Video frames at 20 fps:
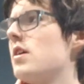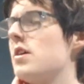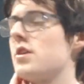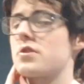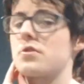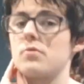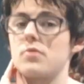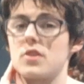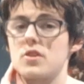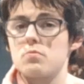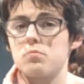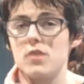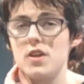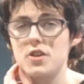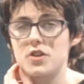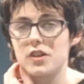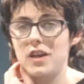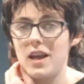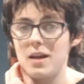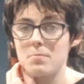So the
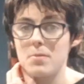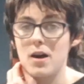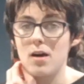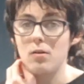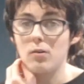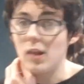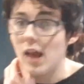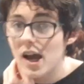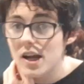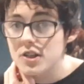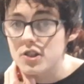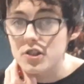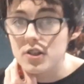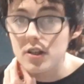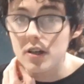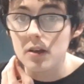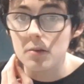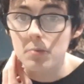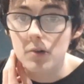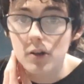Switch came out last
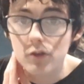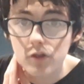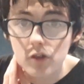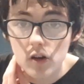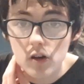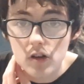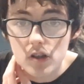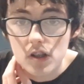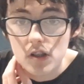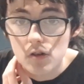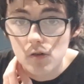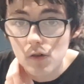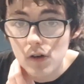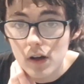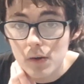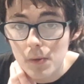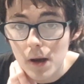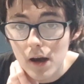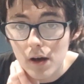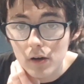year, but I forgot to talk
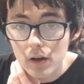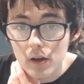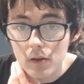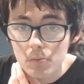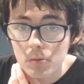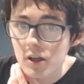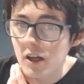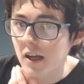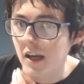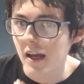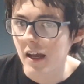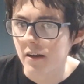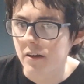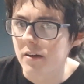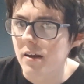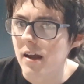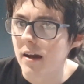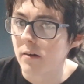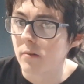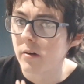about it, but I can
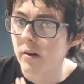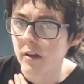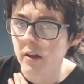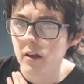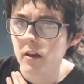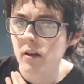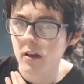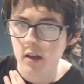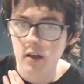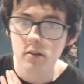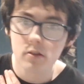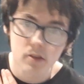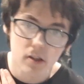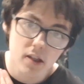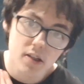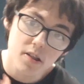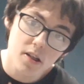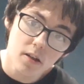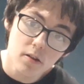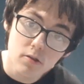now. And
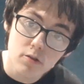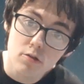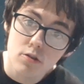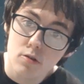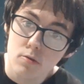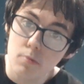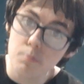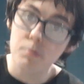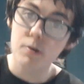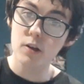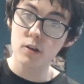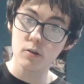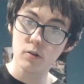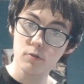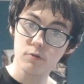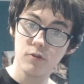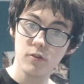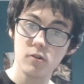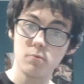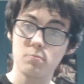Nintendo's doing pretty good
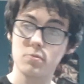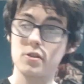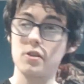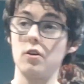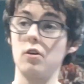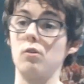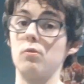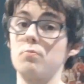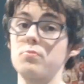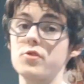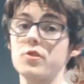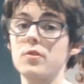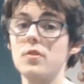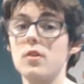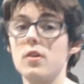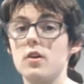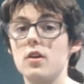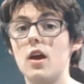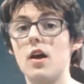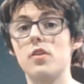for themselves.
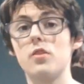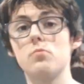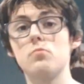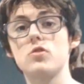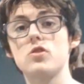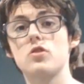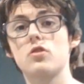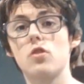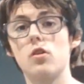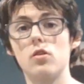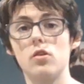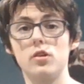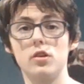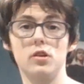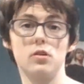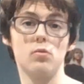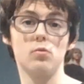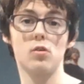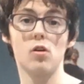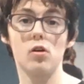And there was God
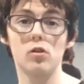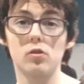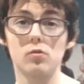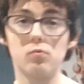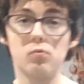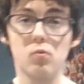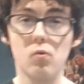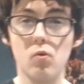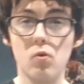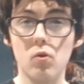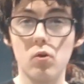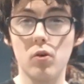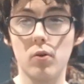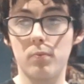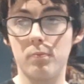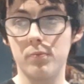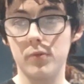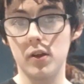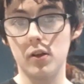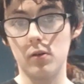of War,
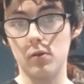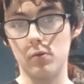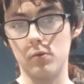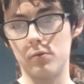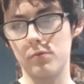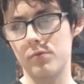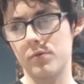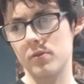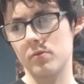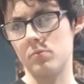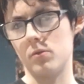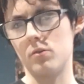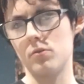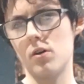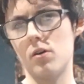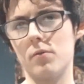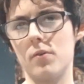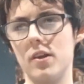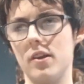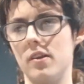well,
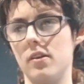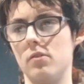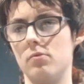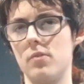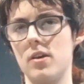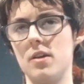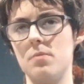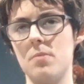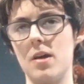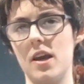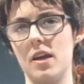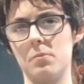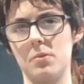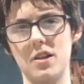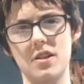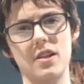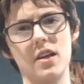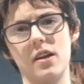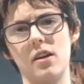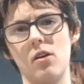not really the remake, but
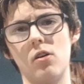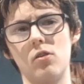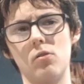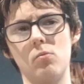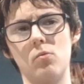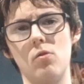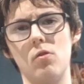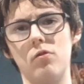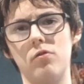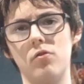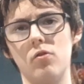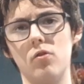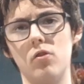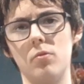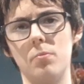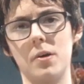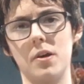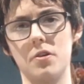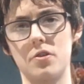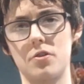it's like God of War 4
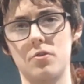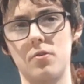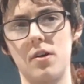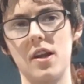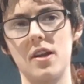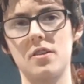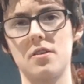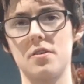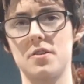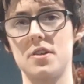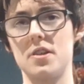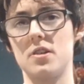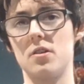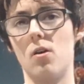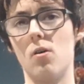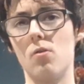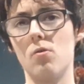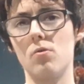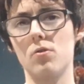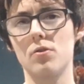because Kratos is
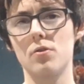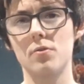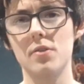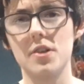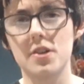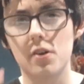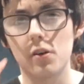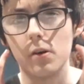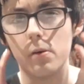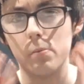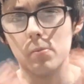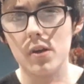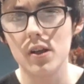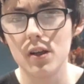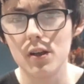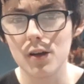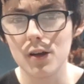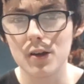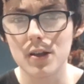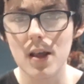older, he's got a
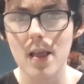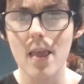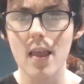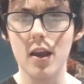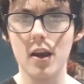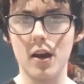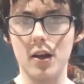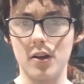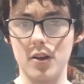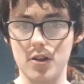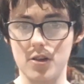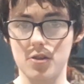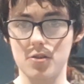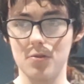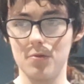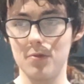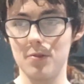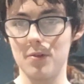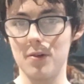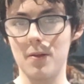beard and a
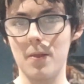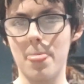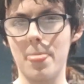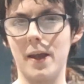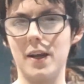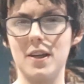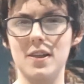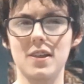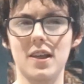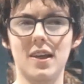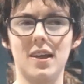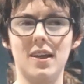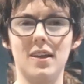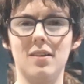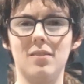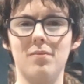son, and he's like